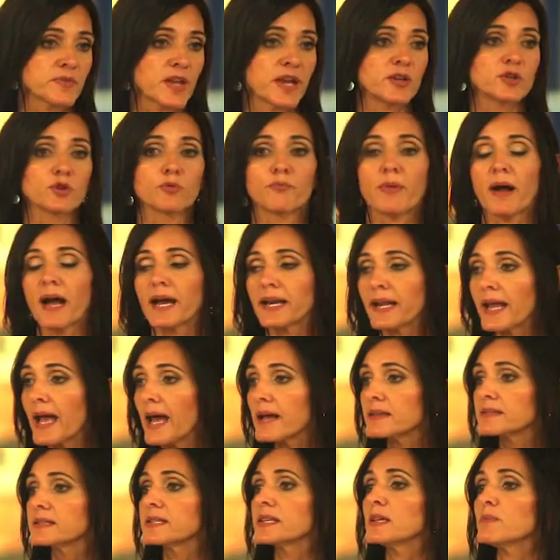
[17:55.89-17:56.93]
and your body
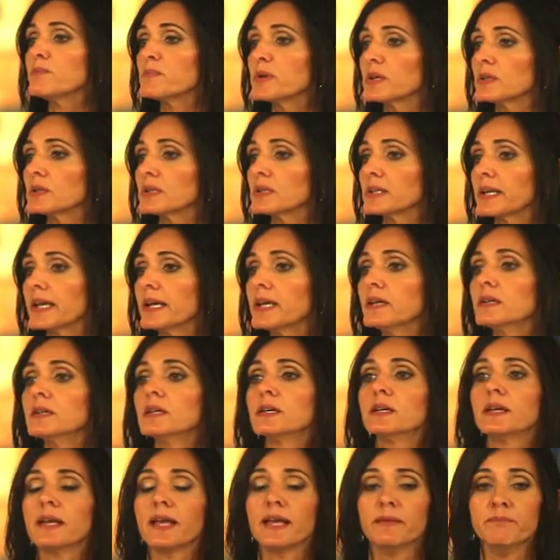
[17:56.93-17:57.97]
has the ability
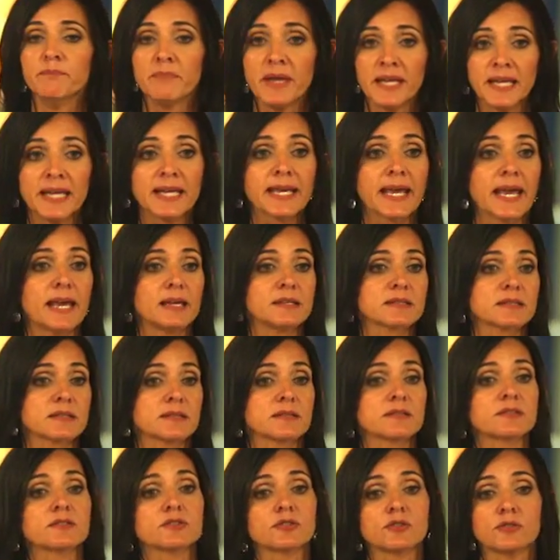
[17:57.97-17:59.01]
in many
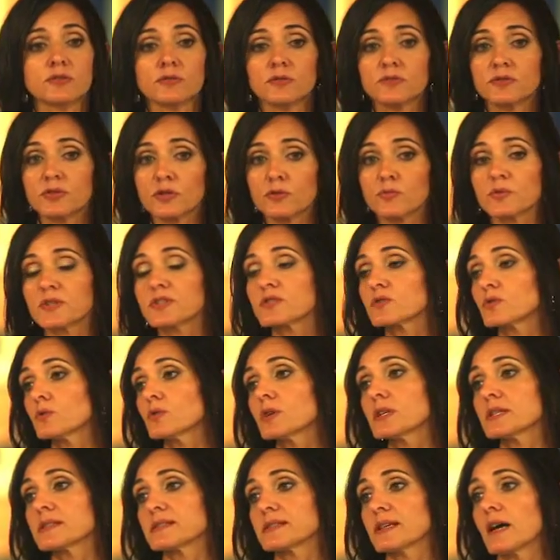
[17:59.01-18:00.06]
cases to
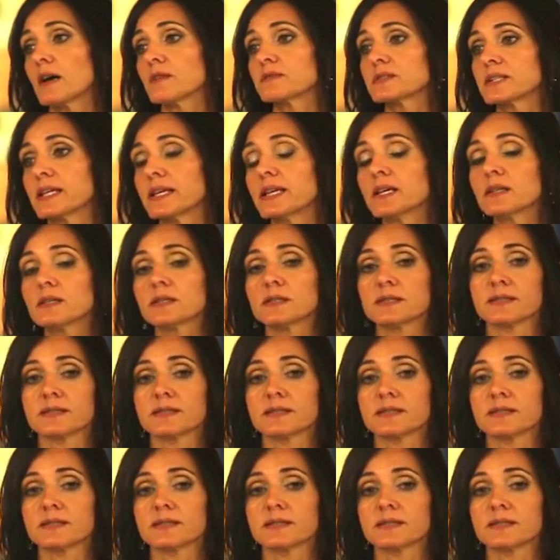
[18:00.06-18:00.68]
restore itself, to heal